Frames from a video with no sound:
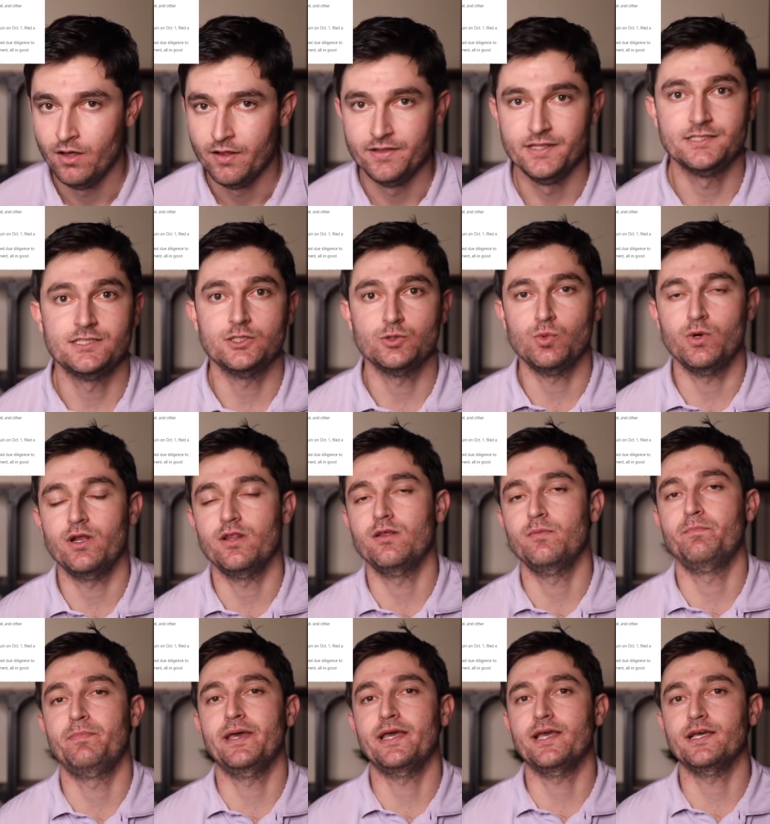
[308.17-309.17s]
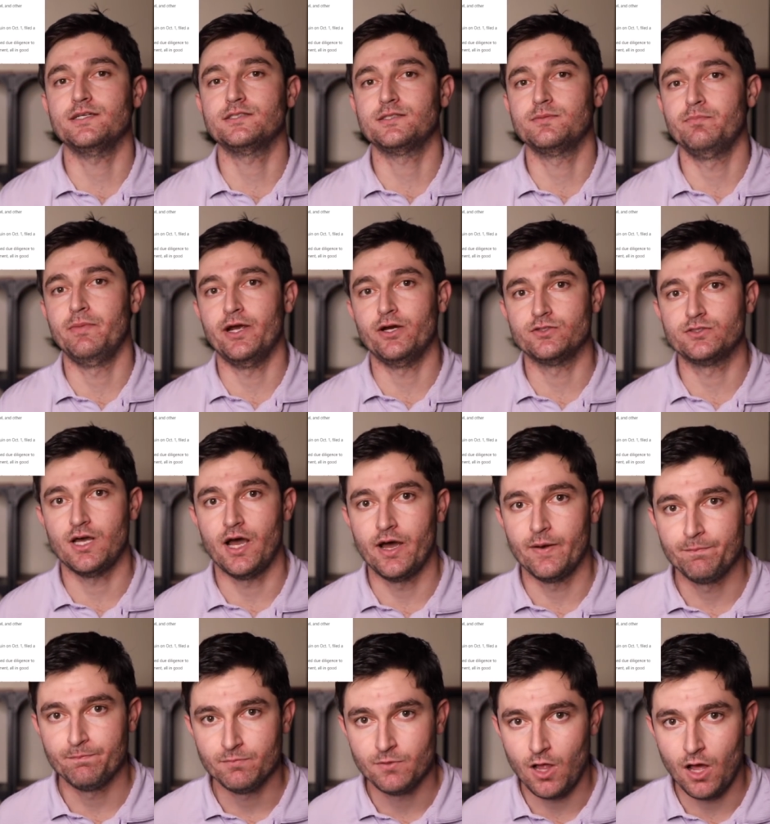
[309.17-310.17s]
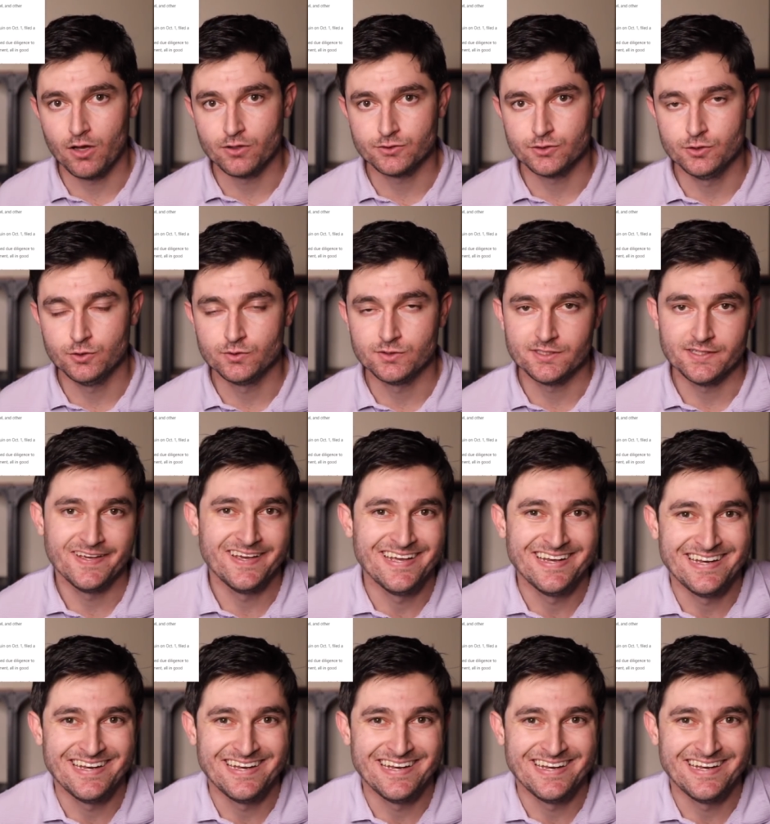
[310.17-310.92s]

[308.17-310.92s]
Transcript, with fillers: This is one of the biggest maritime lawsuits in